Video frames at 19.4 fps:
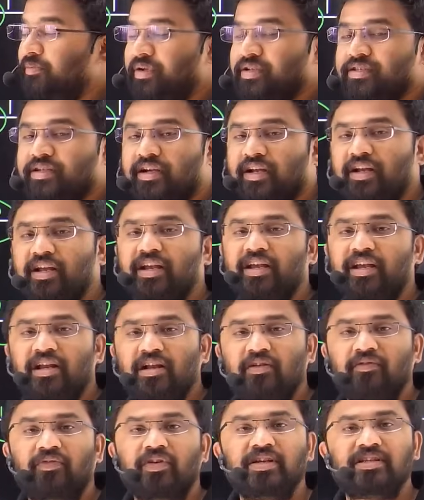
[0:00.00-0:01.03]
basically
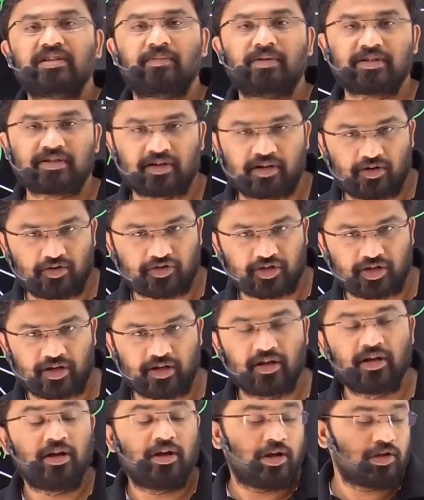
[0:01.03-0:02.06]
infeasible solution.
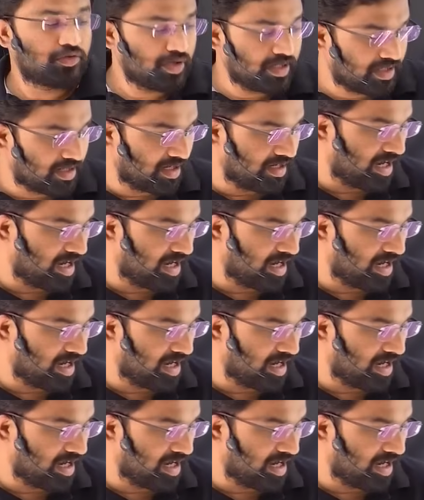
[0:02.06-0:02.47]
So either